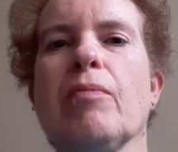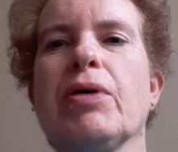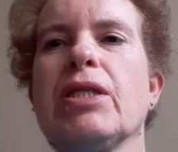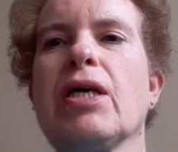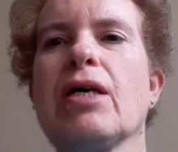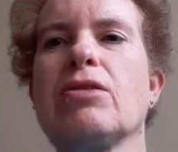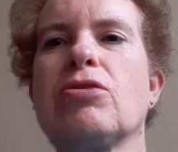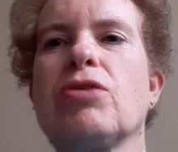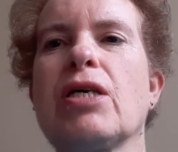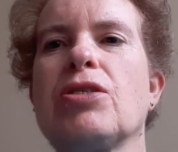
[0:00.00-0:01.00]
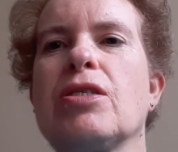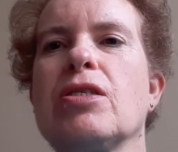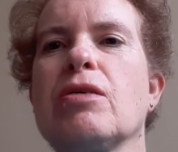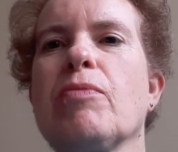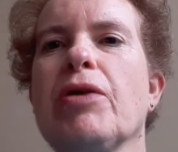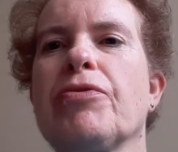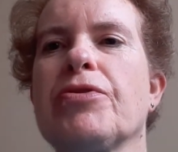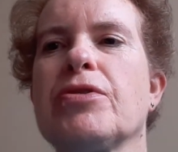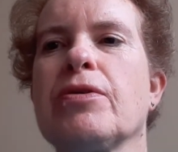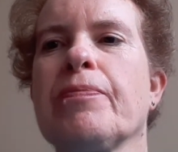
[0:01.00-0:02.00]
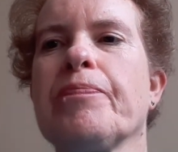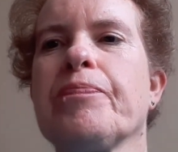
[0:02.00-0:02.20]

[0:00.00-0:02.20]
but that stretched into months.